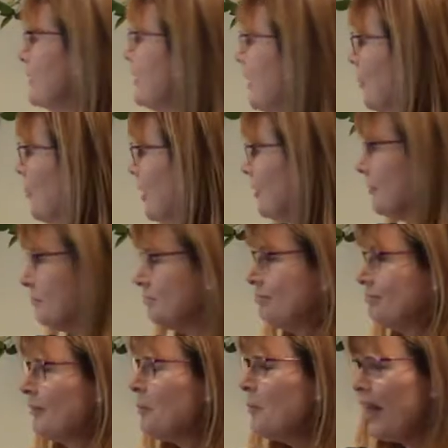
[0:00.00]
to them and
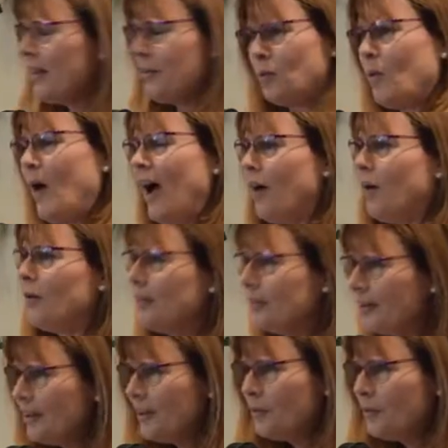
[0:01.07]
I'm like, wow,